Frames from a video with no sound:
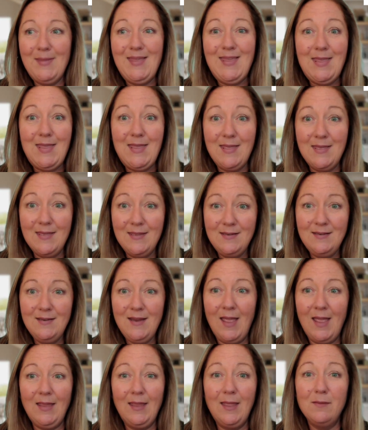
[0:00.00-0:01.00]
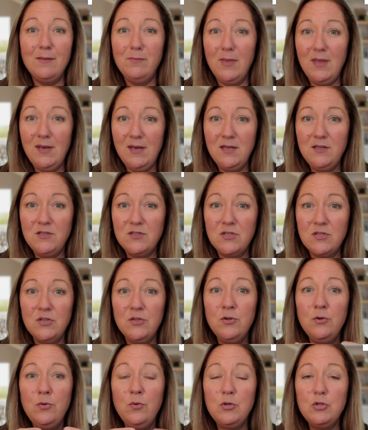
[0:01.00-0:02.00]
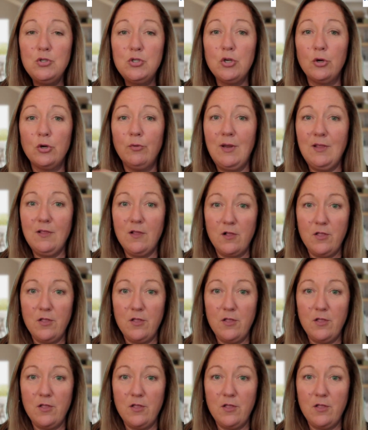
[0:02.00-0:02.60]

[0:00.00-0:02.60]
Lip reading: in and committed to during the